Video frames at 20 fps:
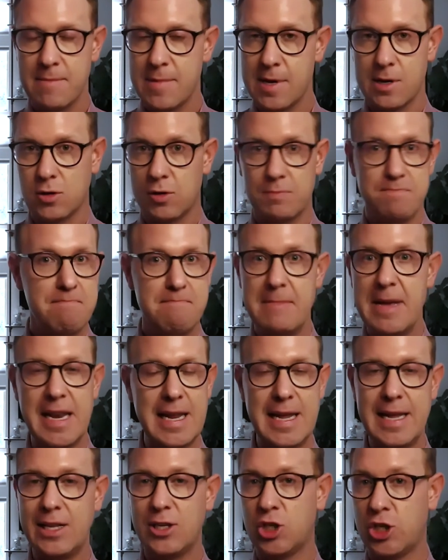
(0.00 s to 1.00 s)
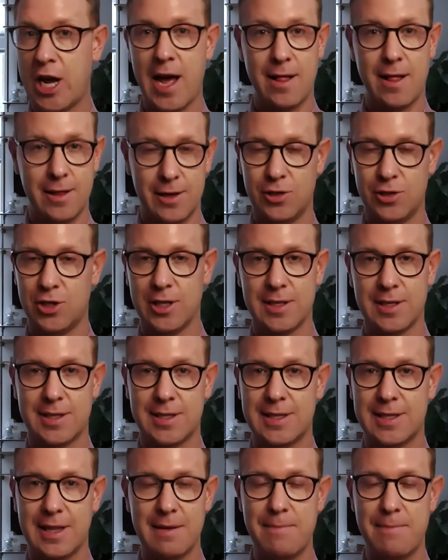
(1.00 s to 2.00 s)
there's many challenges
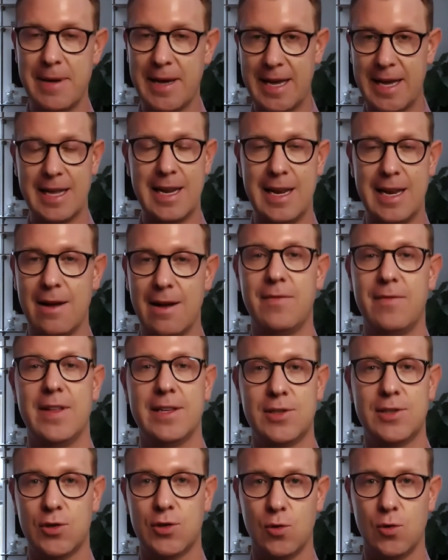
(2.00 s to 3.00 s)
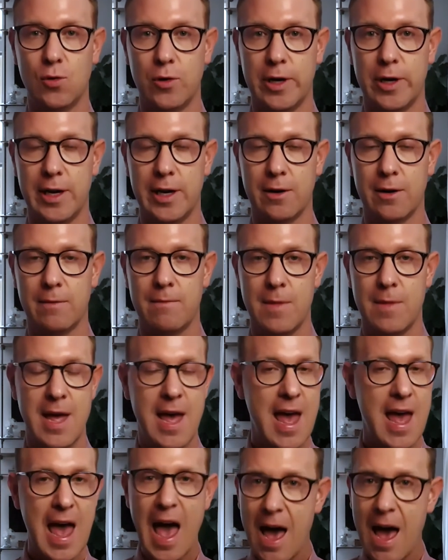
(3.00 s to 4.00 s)
to the beginning of this school year.
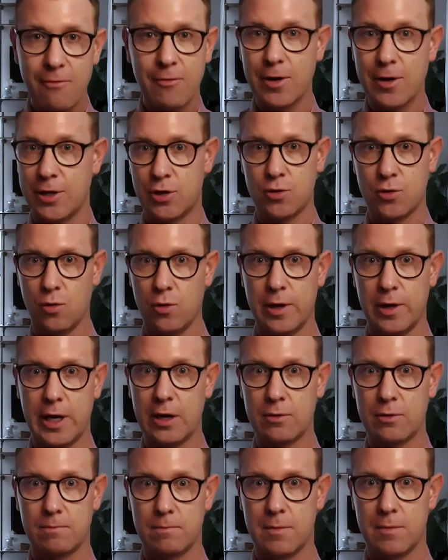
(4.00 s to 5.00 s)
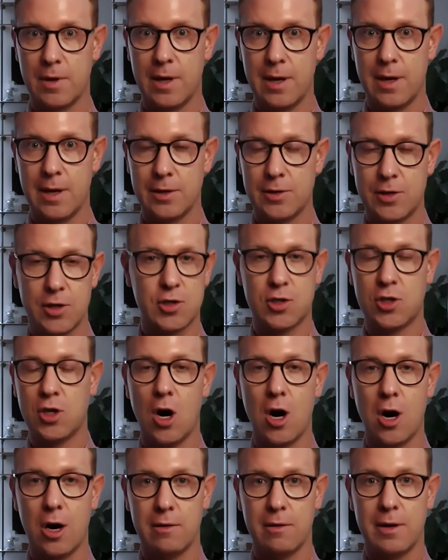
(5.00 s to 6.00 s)
Every school year to
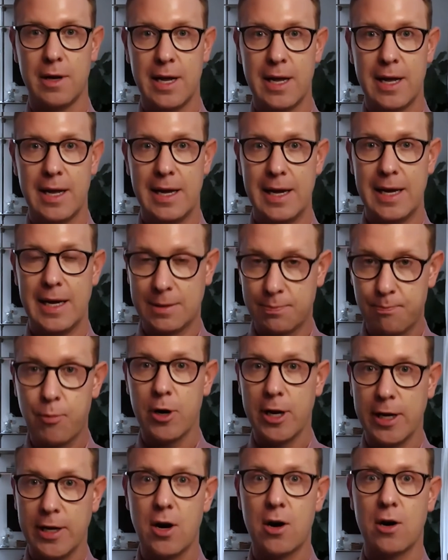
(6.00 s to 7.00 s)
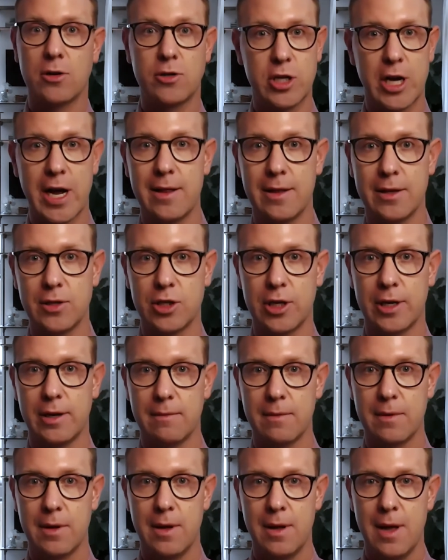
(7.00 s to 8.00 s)
start is pretty darn challenging.
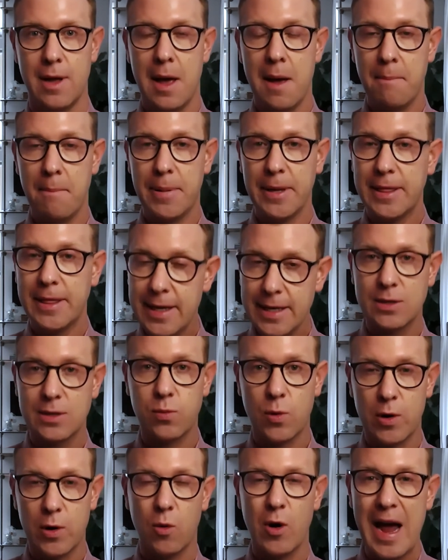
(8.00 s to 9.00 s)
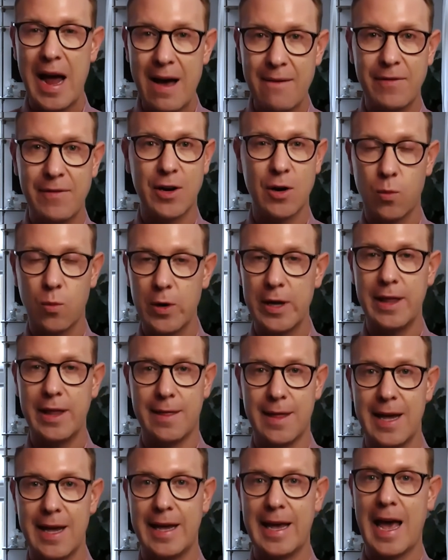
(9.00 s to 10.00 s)
But this one, we're having to
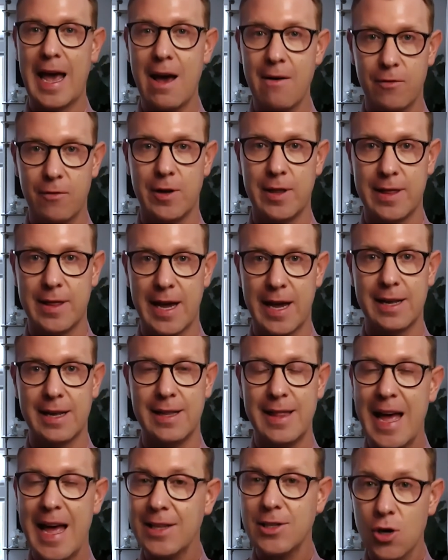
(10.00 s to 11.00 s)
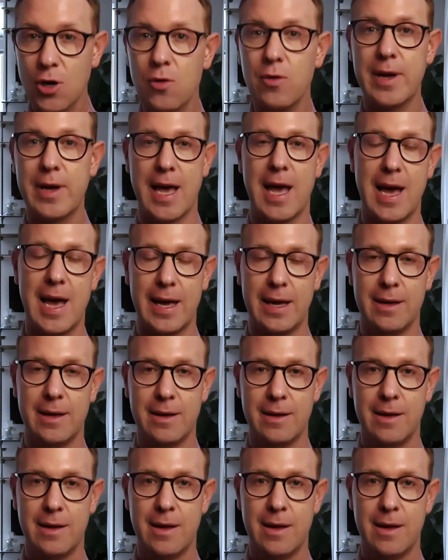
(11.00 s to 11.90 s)
rethink everything, and that's okay